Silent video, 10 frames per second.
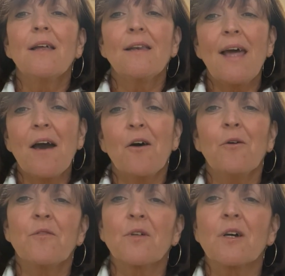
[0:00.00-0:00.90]

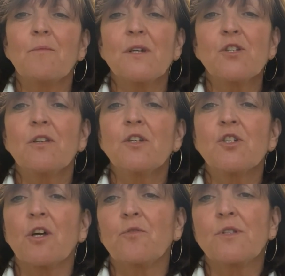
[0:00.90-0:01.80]
Now, the commission is
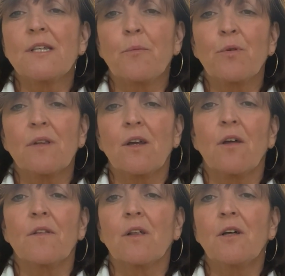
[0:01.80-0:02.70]
shown separately
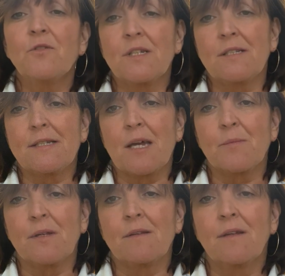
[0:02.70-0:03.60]
on the closing
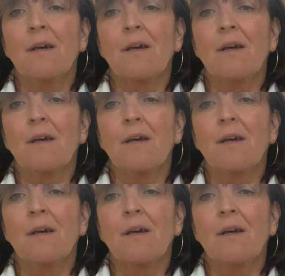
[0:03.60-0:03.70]
statement.